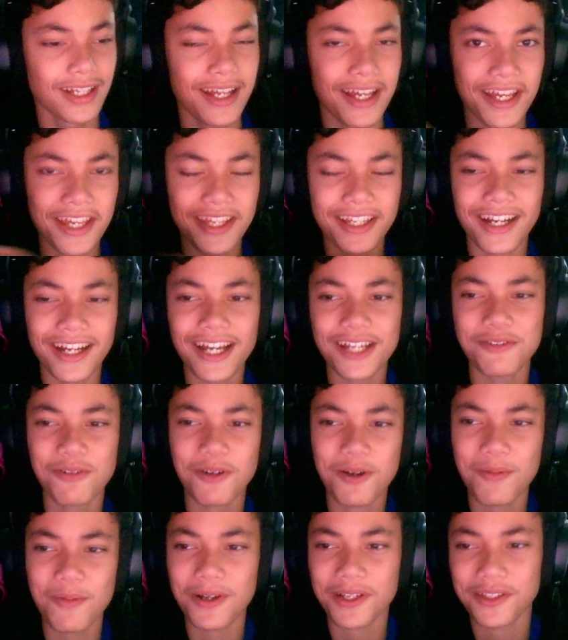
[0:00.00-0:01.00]
Hey guys,
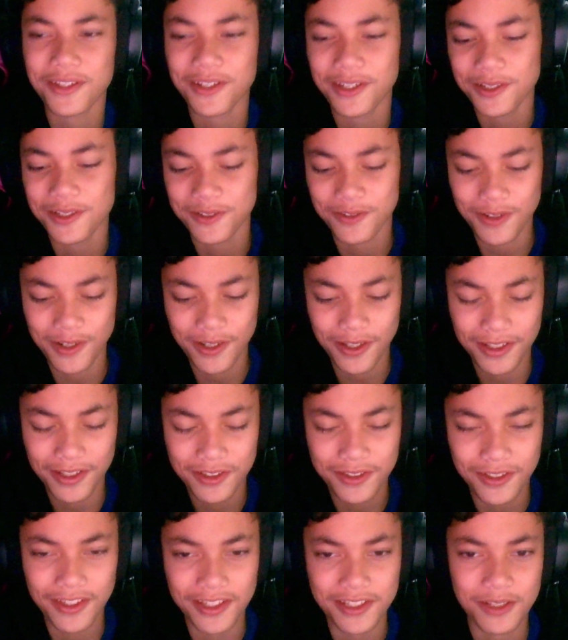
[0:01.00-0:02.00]
welcome back to, the,
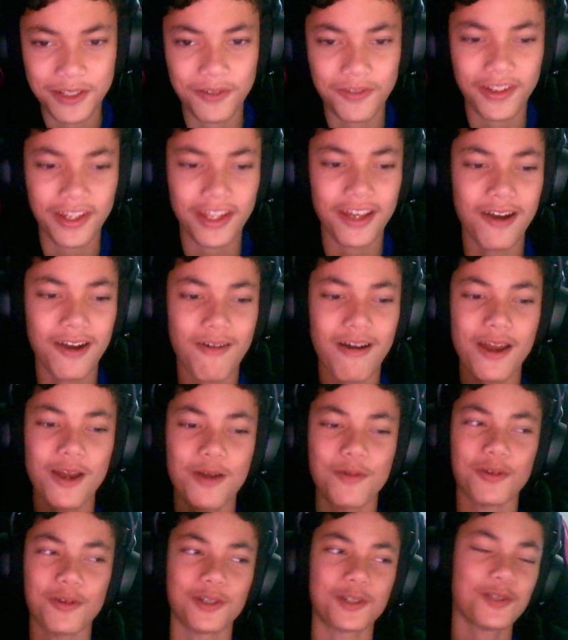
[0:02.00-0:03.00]
to, this new video. I
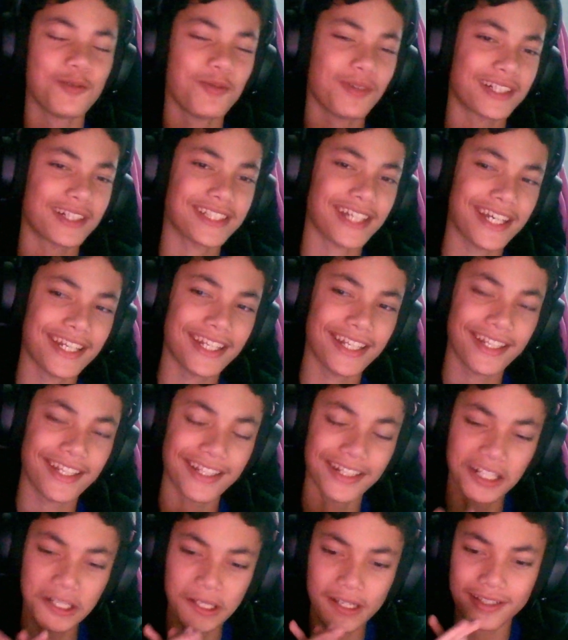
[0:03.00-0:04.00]
hope you are super excited.